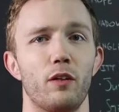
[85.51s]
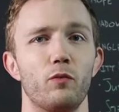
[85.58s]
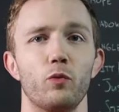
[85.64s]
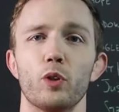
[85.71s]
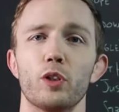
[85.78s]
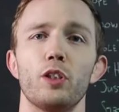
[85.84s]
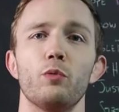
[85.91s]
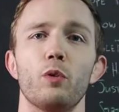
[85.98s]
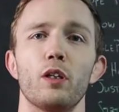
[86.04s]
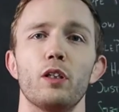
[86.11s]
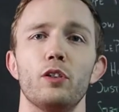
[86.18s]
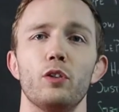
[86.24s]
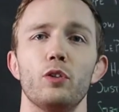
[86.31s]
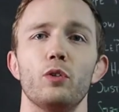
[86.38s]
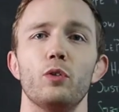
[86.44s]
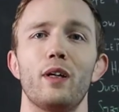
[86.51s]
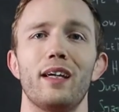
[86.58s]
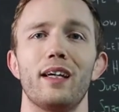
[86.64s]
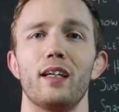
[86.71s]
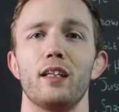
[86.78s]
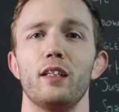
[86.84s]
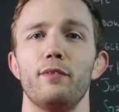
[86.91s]
of work you want to do
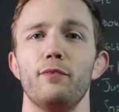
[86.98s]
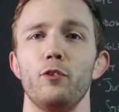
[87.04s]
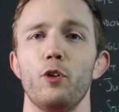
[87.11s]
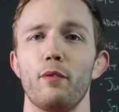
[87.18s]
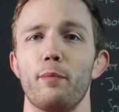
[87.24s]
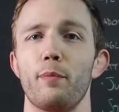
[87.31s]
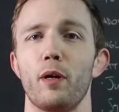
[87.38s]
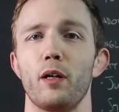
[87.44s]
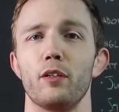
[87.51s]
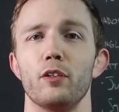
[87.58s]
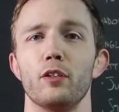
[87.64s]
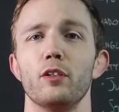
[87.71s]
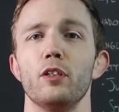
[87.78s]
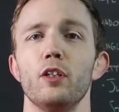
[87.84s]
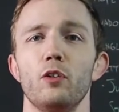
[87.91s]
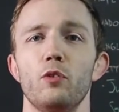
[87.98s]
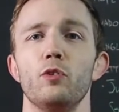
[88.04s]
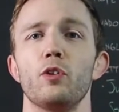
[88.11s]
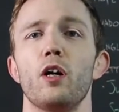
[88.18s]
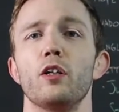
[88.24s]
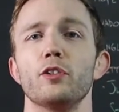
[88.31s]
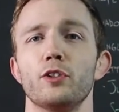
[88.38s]
and if you have a partner who's
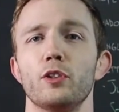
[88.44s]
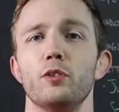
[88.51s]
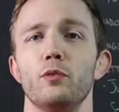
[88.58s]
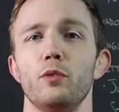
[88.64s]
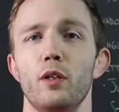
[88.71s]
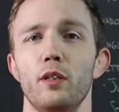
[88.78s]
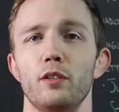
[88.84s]
also